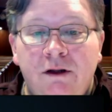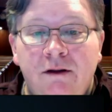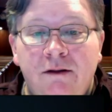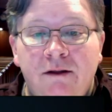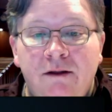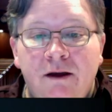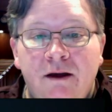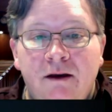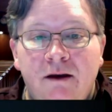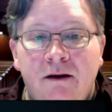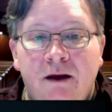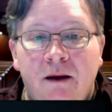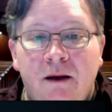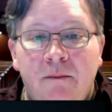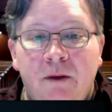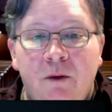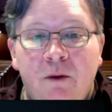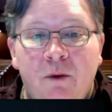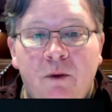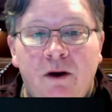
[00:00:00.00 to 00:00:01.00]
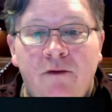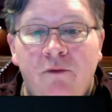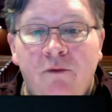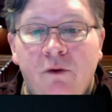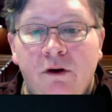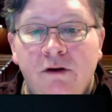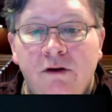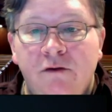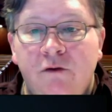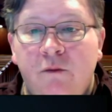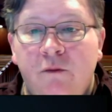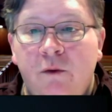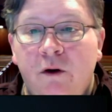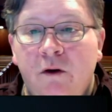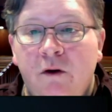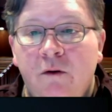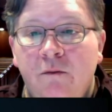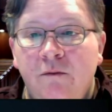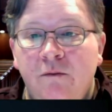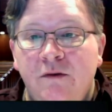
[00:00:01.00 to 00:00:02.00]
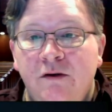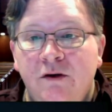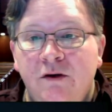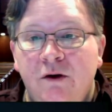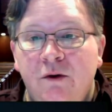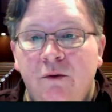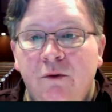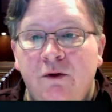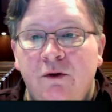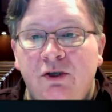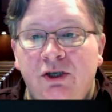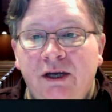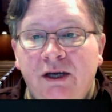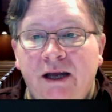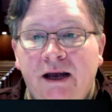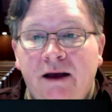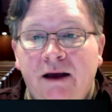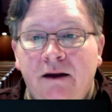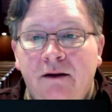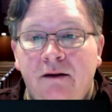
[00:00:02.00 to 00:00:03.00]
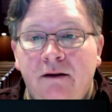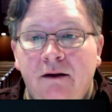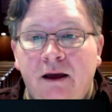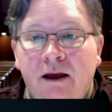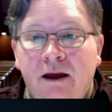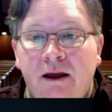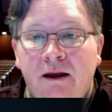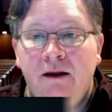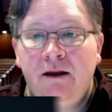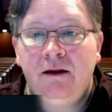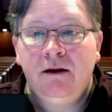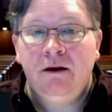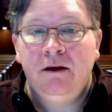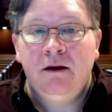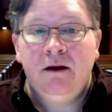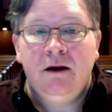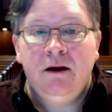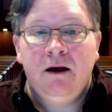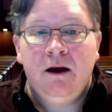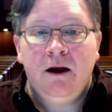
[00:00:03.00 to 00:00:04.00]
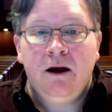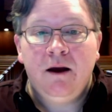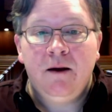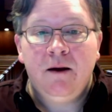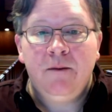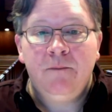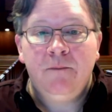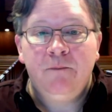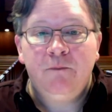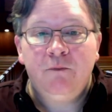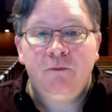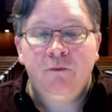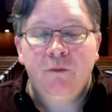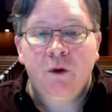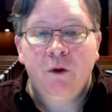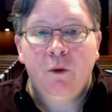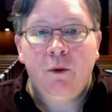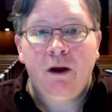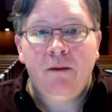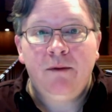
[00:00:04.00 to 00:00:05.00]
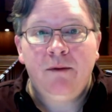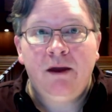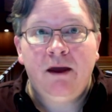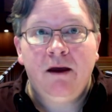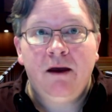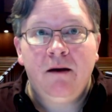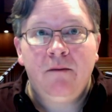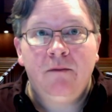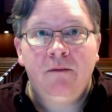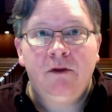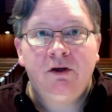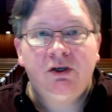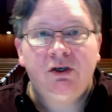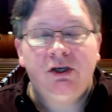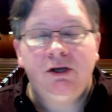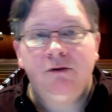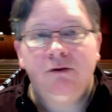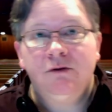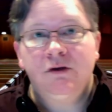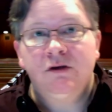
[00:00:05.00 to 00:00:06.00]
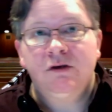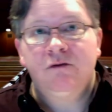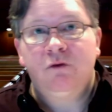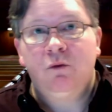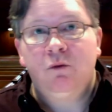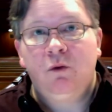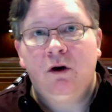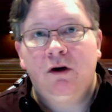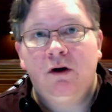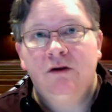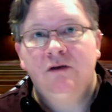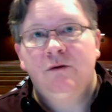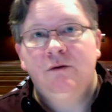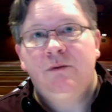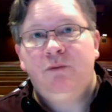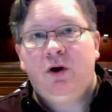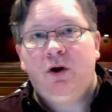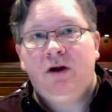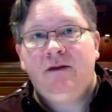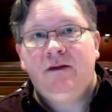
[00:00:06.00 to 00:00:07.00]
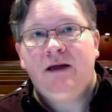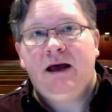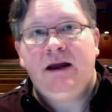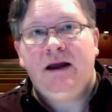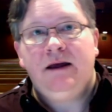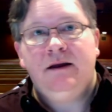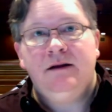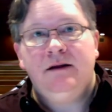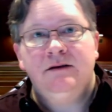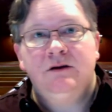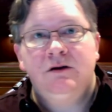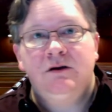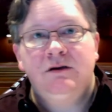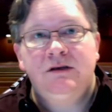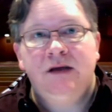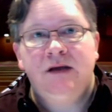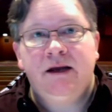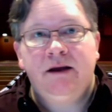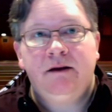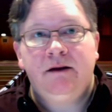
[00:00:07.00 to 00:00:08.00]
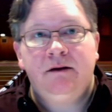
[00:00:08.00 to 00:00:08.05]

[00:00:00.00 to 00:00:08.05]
that my wife works from home, so she had a webcam that she uses for work, so we brought that in as our second